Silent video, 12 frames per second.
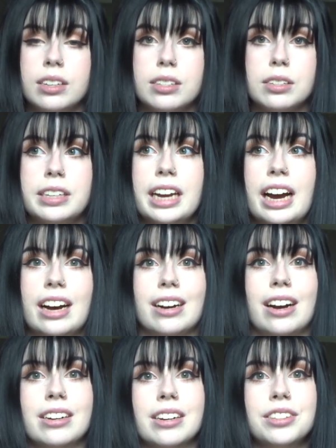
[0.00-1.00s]
So
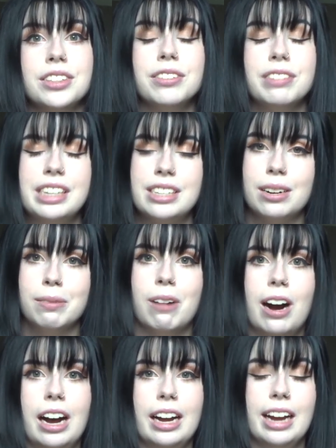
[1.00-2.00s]
yeah, another reason
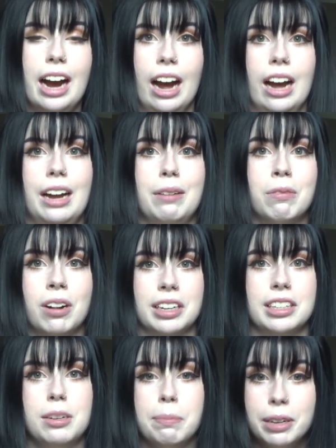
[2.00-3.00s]
why I
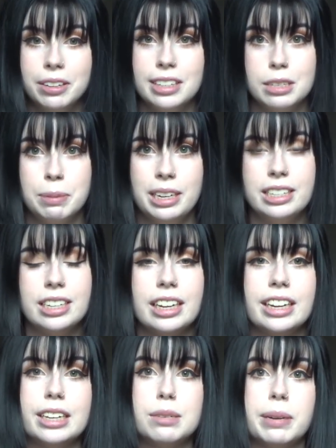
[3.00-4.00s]
wanted to build this
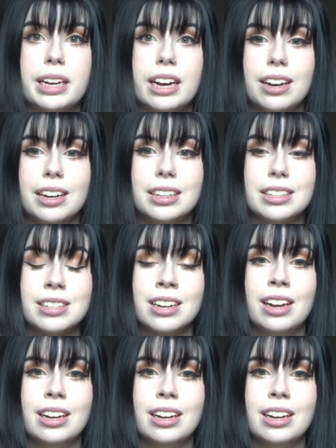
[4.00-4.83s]
PC is because